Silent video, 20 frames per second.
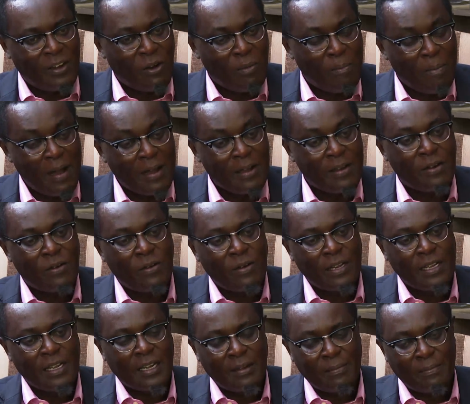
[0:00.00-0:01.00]
or
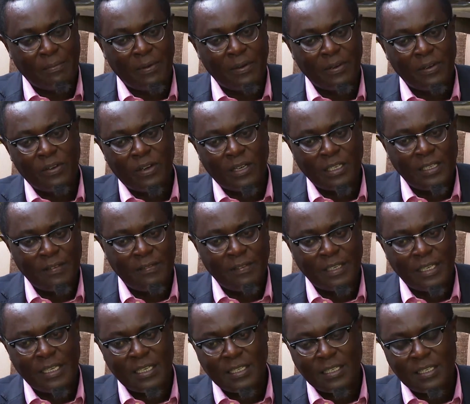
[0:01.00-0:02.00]
bankrolling political
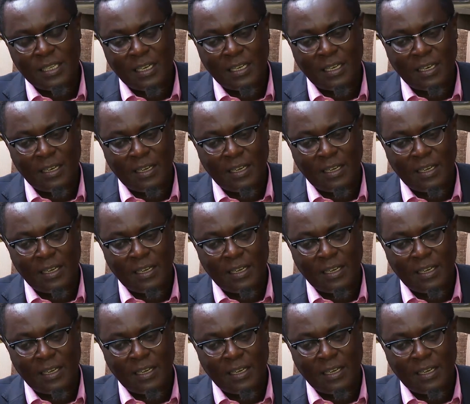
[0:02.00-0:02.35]
activities